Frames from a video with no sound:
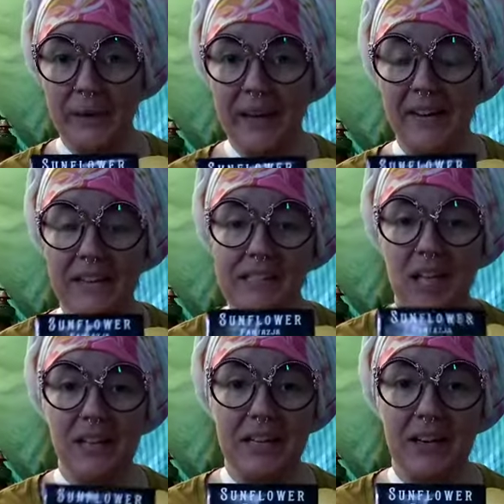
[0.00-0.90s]
we are in
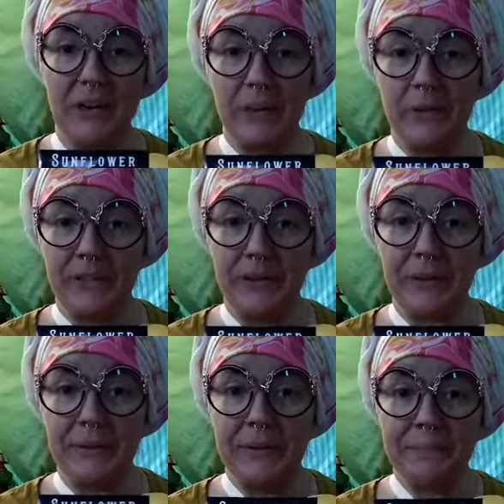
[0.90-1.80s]
solidarity with
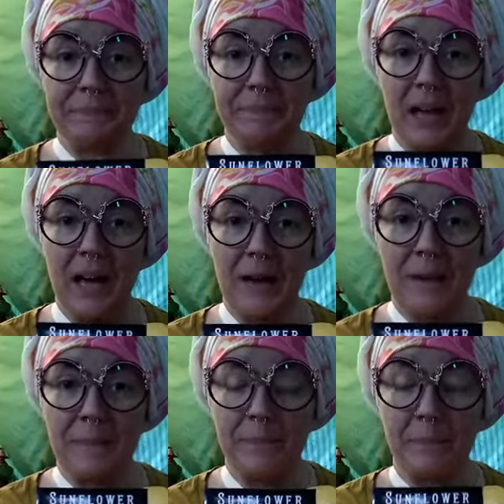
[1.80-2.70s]
you.
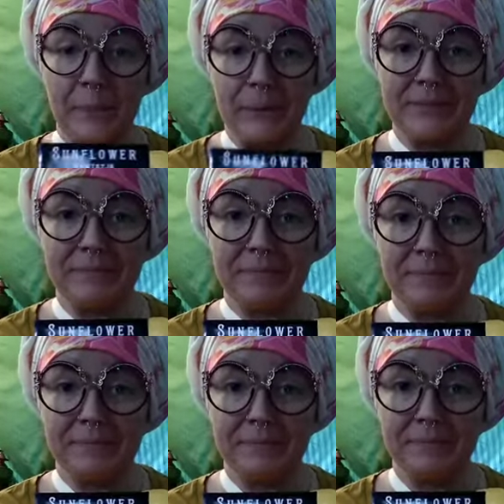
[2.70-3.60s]
Um, Putin.
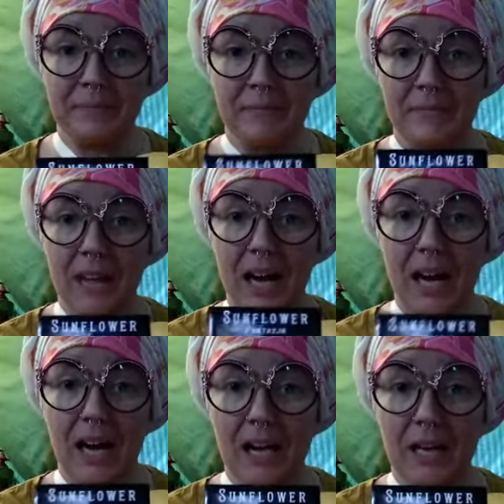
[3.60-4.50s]

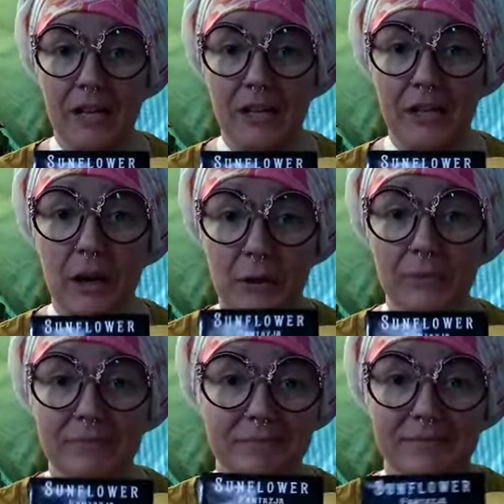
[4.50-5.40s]
Yeah.
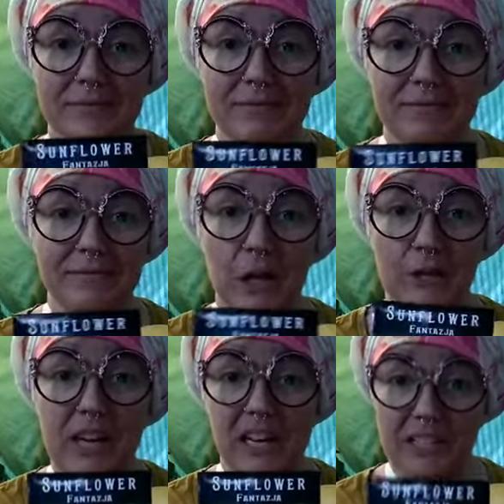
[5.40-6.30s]
Go
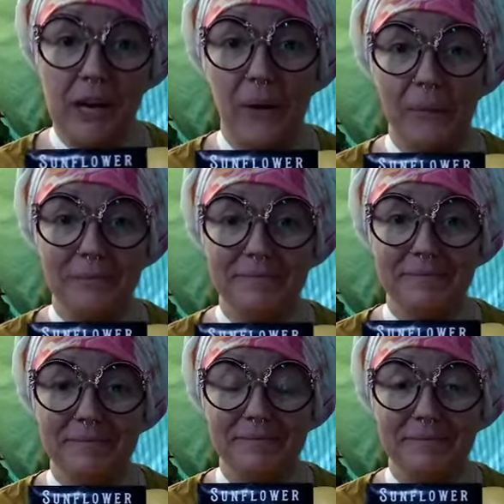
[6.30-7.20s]
go suck a toe.
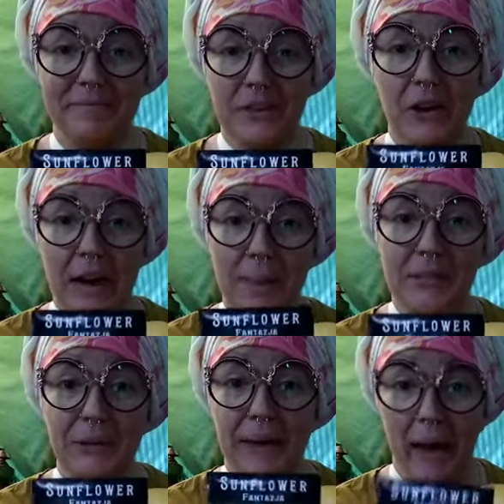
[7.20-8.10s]
You're an
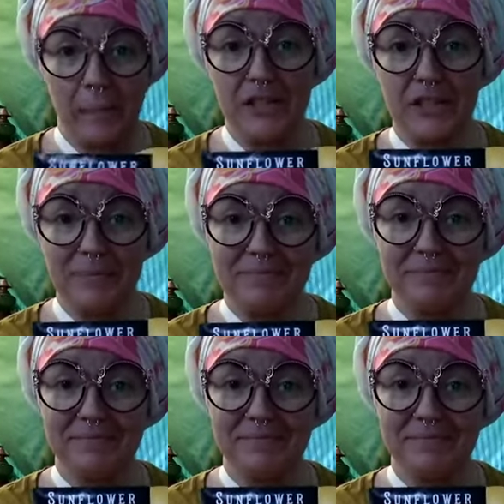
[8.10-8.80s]
absolute cabbage.